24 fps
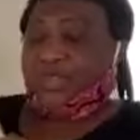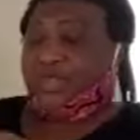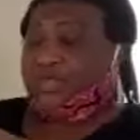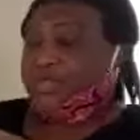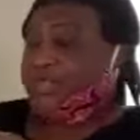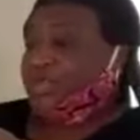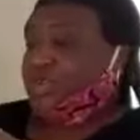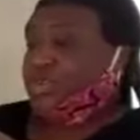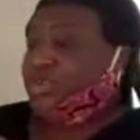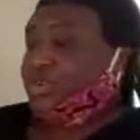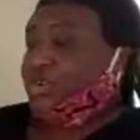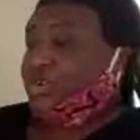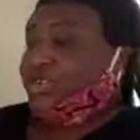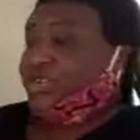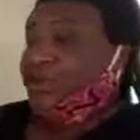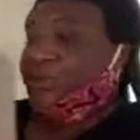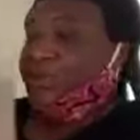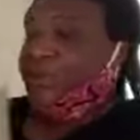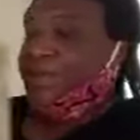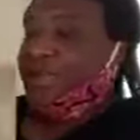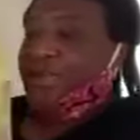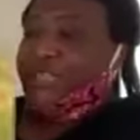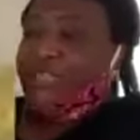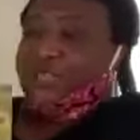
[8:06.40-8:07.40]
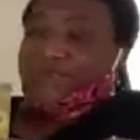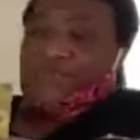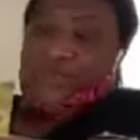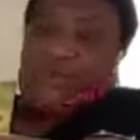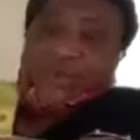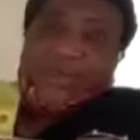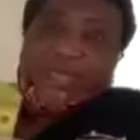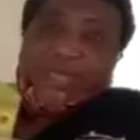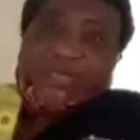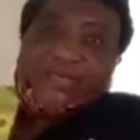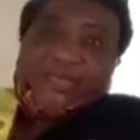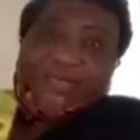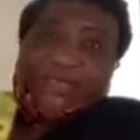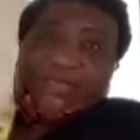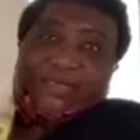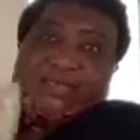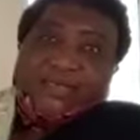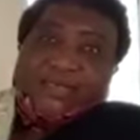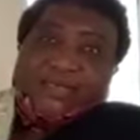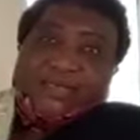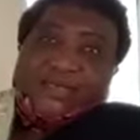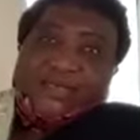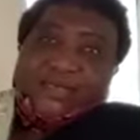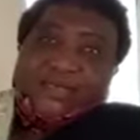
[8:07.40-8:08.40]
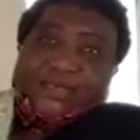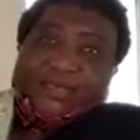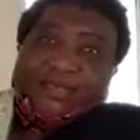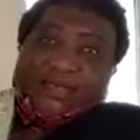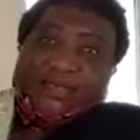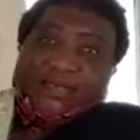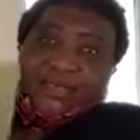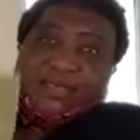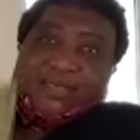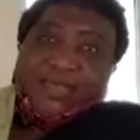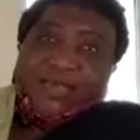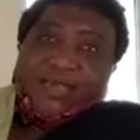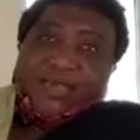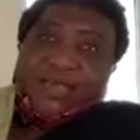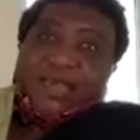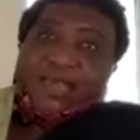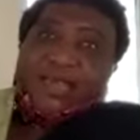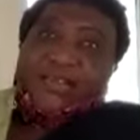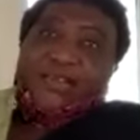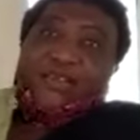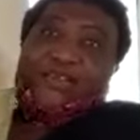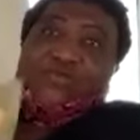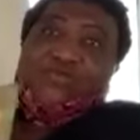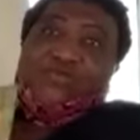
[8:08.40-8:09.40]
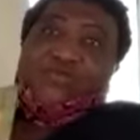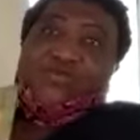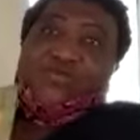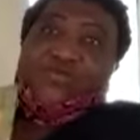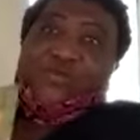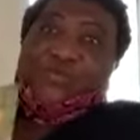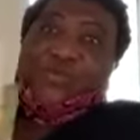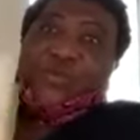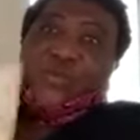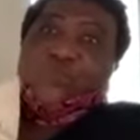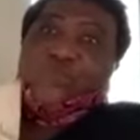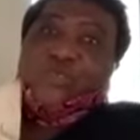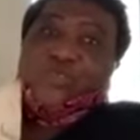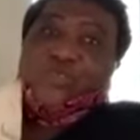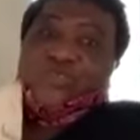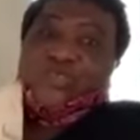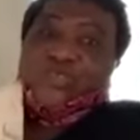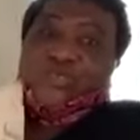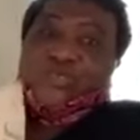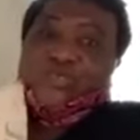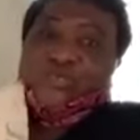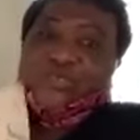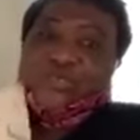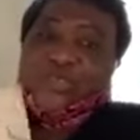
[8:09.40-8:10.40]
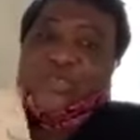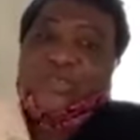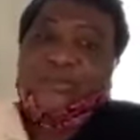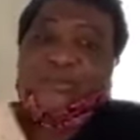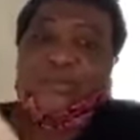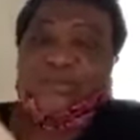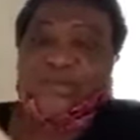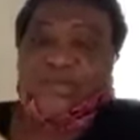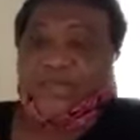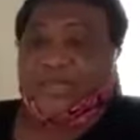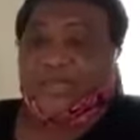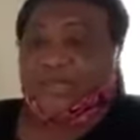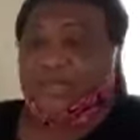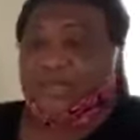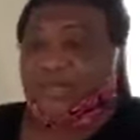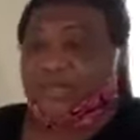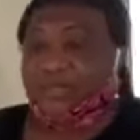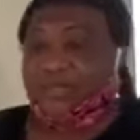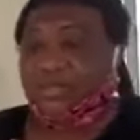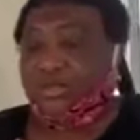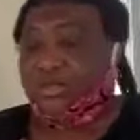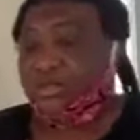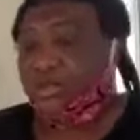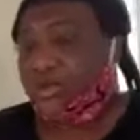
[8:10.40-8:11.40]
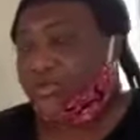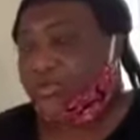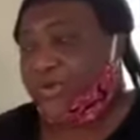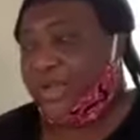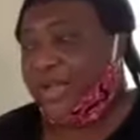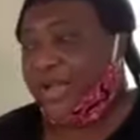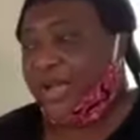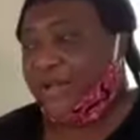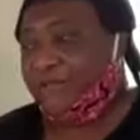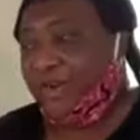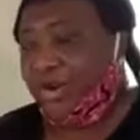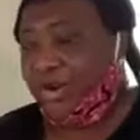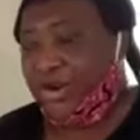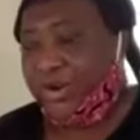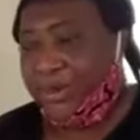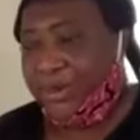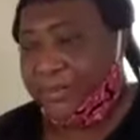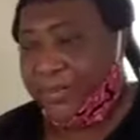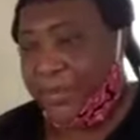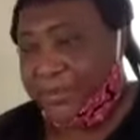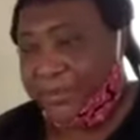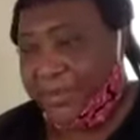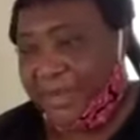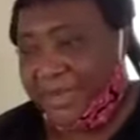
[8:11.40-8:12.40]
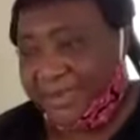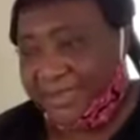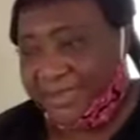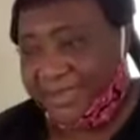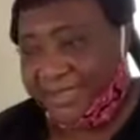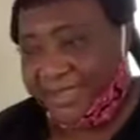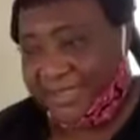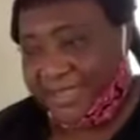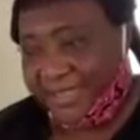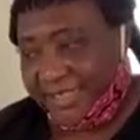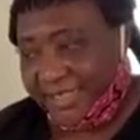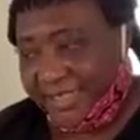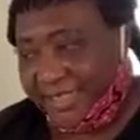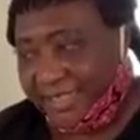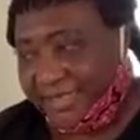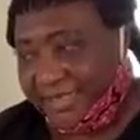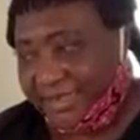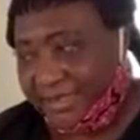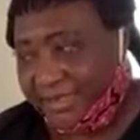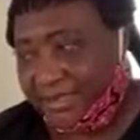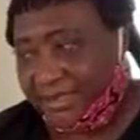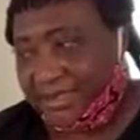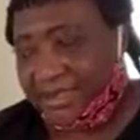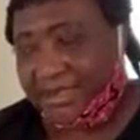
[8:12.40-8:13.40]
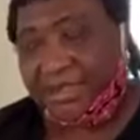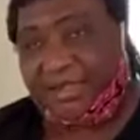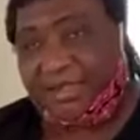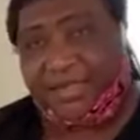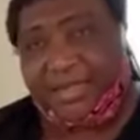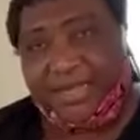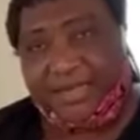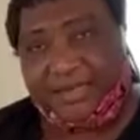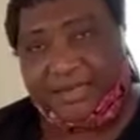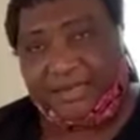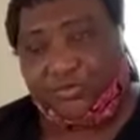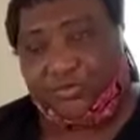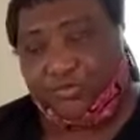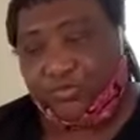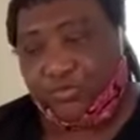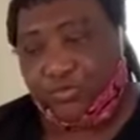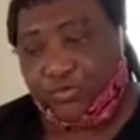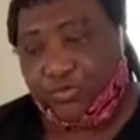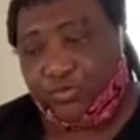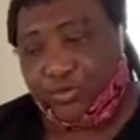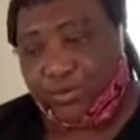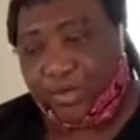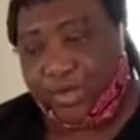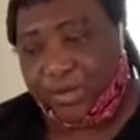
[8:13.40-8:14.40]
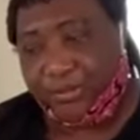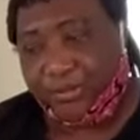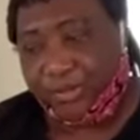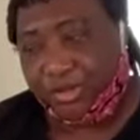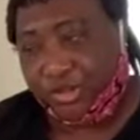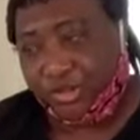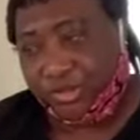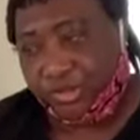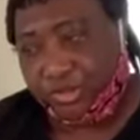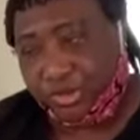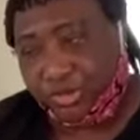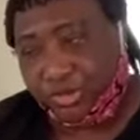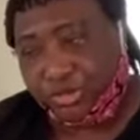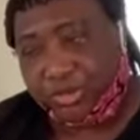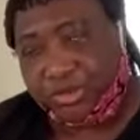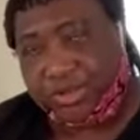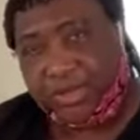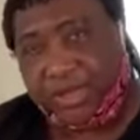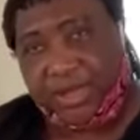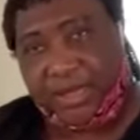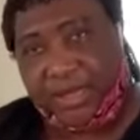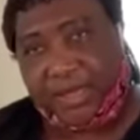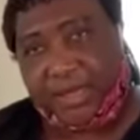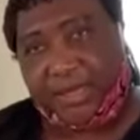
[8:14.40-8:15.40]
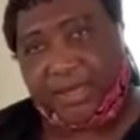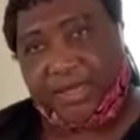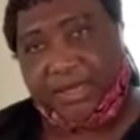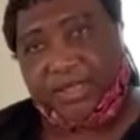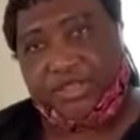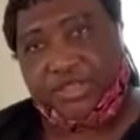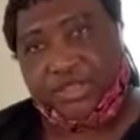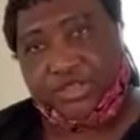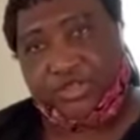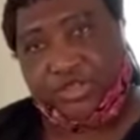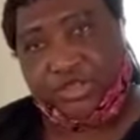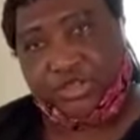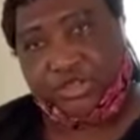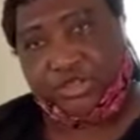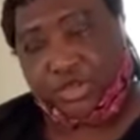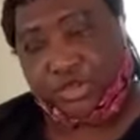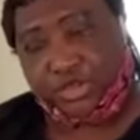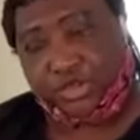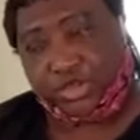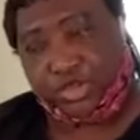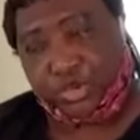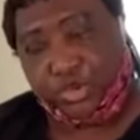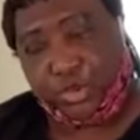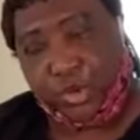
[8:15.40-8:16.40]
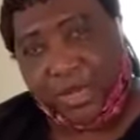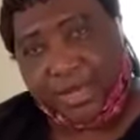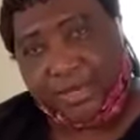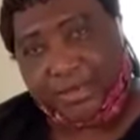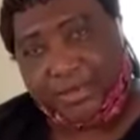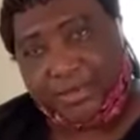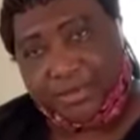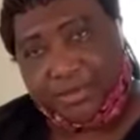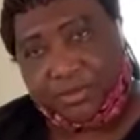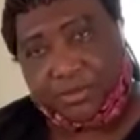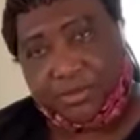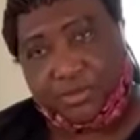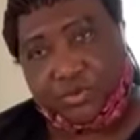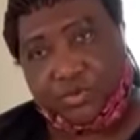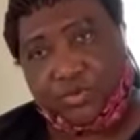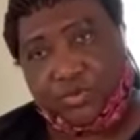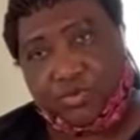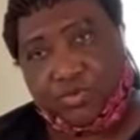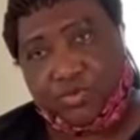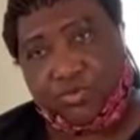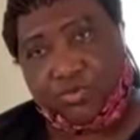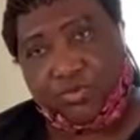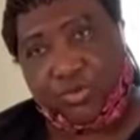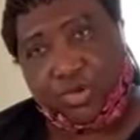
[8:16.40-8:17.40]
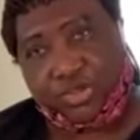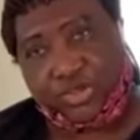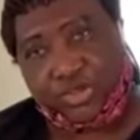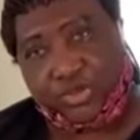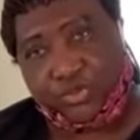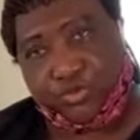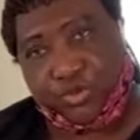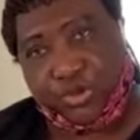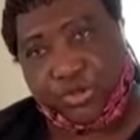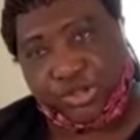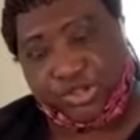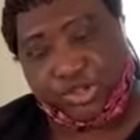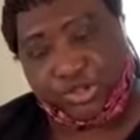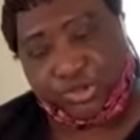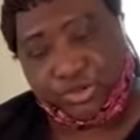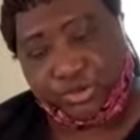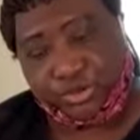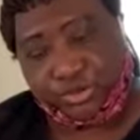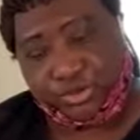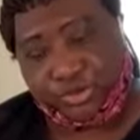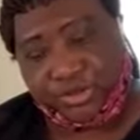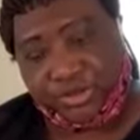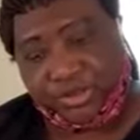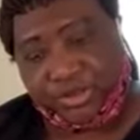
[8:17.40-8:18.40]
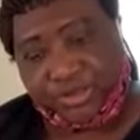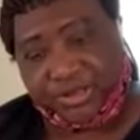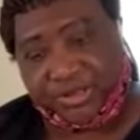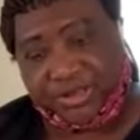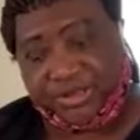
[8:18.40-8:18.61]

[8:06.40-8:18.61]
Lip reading: Just cut a page from it, and we'll be able to use it. So we have all the papers here that we'll be able to use. It's your choice what you want to use.